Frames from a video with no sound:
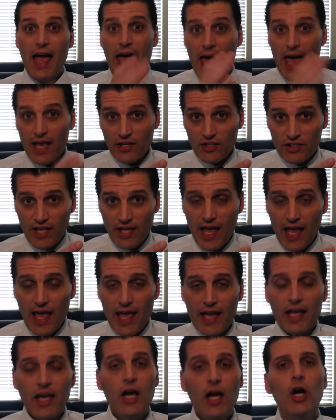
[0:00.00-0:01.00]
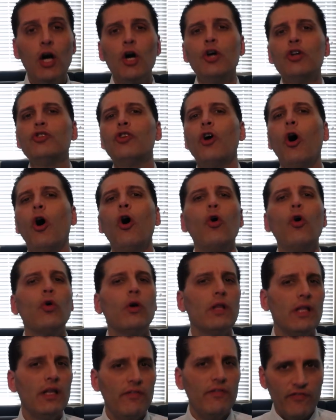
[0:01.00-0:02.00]
Hashtag
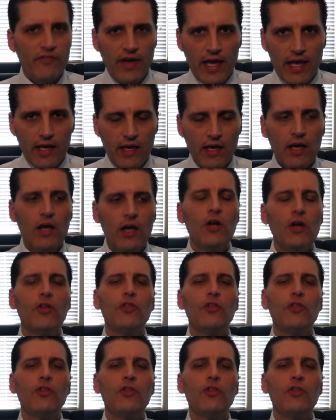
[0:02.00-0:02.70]
totally fake.